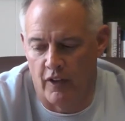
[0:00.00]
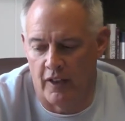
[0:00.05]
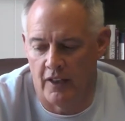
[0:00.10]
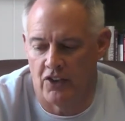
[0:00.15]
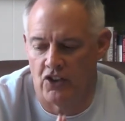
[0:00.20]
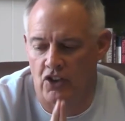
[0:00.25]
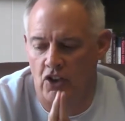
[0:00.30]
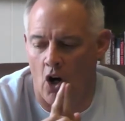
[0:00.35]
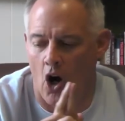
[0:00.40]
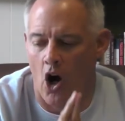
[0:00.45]

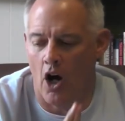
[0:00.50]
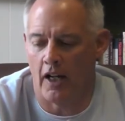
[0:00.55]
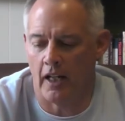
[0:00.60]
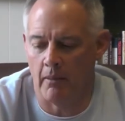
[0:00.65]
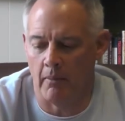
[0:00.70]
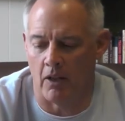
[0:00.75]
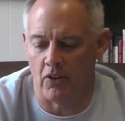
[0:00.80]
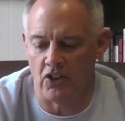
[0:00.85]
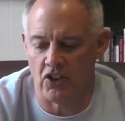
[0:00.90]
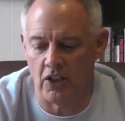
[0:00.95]
it's talking
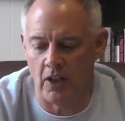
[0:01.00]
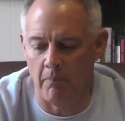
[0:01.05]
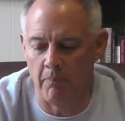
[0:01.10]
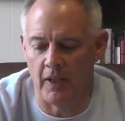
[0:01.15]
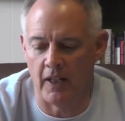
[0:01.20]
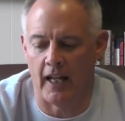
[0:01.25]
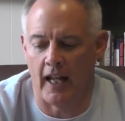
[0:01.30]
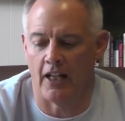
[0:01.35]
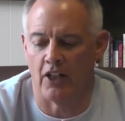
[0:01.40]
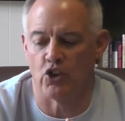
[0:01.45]
about
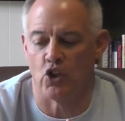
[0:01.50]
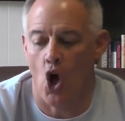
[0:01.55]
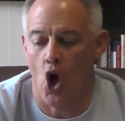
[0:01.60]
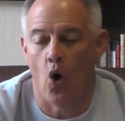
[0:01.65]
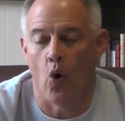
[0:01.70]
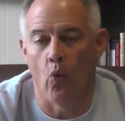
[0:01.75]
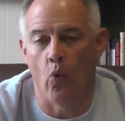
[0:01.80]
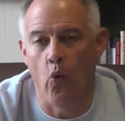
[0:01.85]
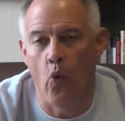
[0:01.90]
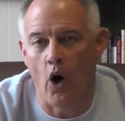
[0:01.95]
something that is
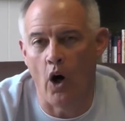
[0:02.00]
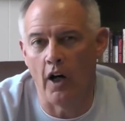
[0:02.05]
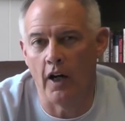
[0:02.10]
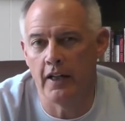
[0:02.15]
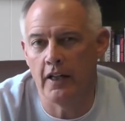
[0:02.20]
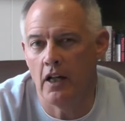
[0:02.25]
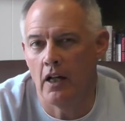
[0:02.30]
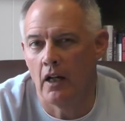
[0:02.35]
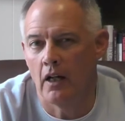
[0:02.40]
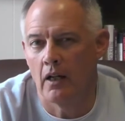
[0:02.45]

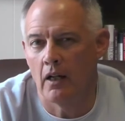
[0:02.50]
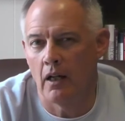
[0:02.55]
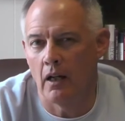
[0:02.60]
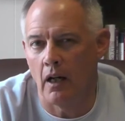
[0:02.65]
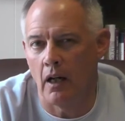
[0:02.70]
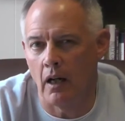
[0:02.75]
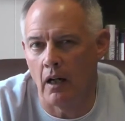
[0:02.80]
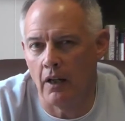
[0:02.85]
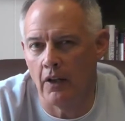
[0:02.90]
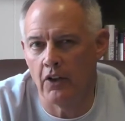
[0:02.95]

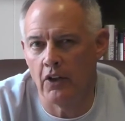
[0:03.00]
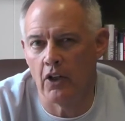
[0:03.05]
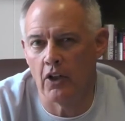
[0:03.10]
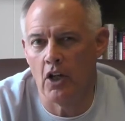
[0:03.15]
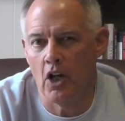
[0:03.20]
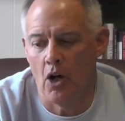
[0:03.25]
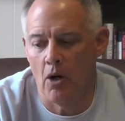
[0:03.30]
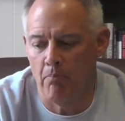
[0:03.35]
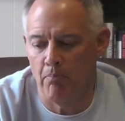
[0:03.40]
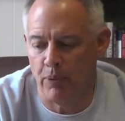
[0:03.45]

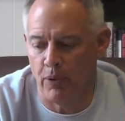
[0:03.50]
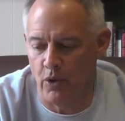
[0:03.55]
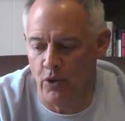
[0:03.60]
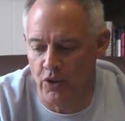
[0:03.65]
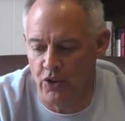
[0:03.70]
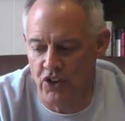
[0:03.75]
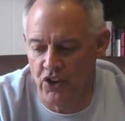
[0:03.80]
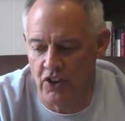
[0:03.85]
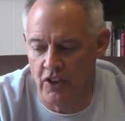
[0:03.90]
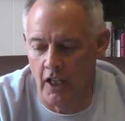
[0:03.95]

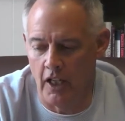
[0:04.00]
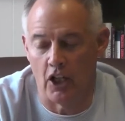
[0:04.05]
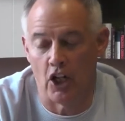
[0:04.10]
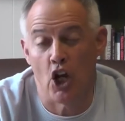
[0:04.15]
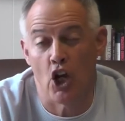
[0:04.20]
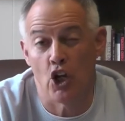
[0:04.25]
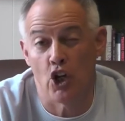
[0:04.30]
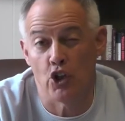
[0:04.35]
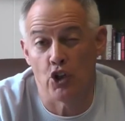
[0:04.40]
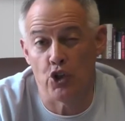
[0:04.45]
100%
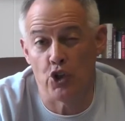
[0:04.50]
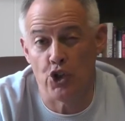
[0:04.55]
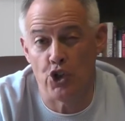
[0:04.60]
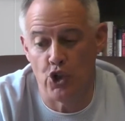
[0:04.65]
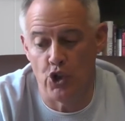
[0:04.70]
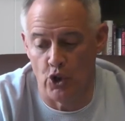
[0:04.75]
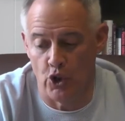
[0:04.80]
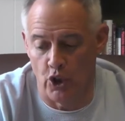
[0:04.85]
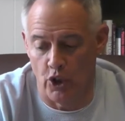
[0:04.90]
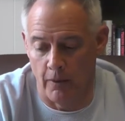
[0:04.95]

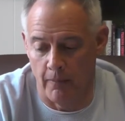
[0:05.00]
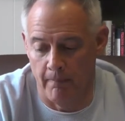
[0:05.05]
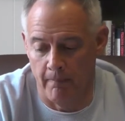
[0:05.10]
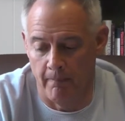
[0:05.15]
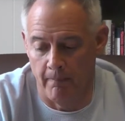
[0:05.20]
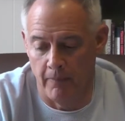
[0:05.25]
sure.